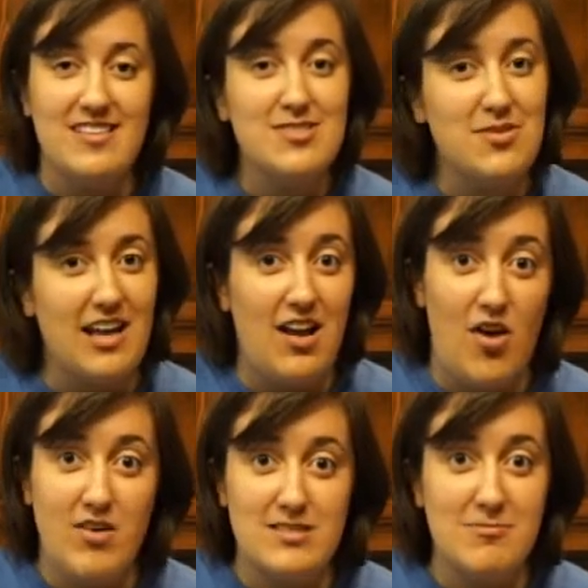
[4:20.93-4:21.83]
So again,
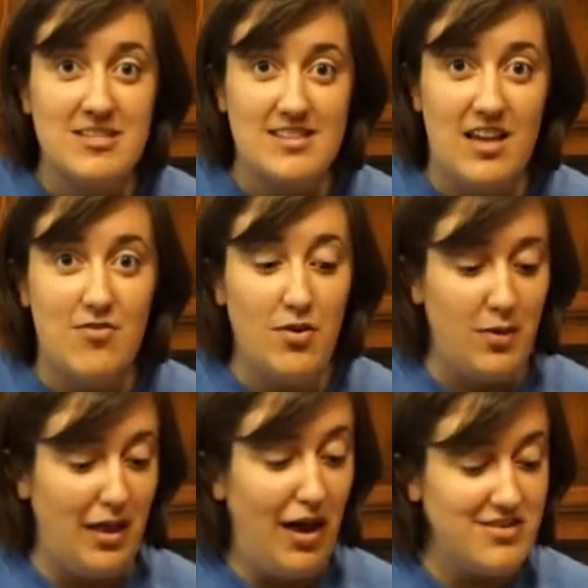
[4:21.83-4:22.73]
always be safe
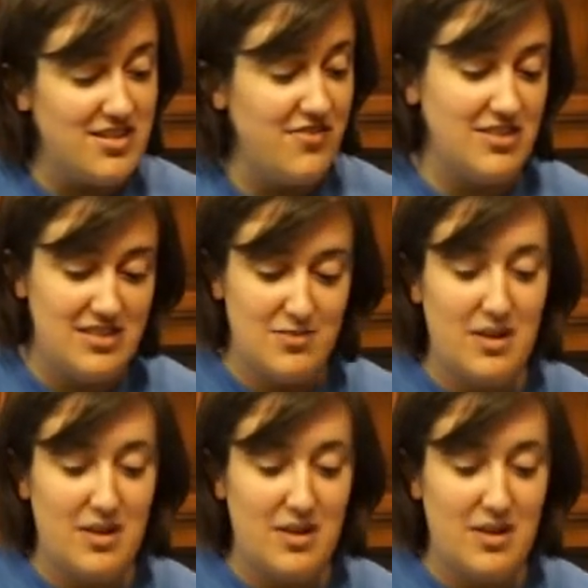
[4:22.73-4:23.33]
with hot surfaces.